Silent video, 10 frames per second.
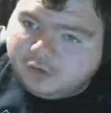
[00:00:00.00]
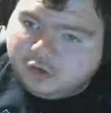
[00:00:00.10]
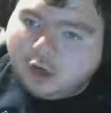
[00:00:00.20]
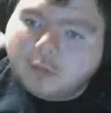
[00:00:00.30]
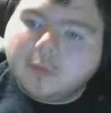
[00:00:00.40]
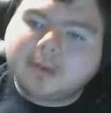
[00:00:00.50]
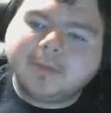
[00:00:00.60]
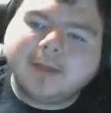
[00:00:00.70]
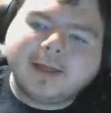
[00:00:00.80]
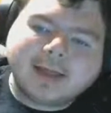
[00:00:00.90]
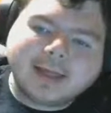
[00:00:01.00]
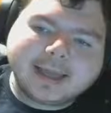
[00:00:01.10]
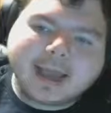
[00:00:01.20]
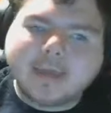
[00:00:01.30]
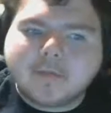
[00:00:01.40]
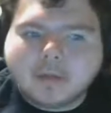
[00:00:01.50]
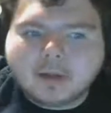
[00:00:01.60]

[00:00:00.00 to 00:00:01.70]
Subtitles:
Do y'all want me to play that game?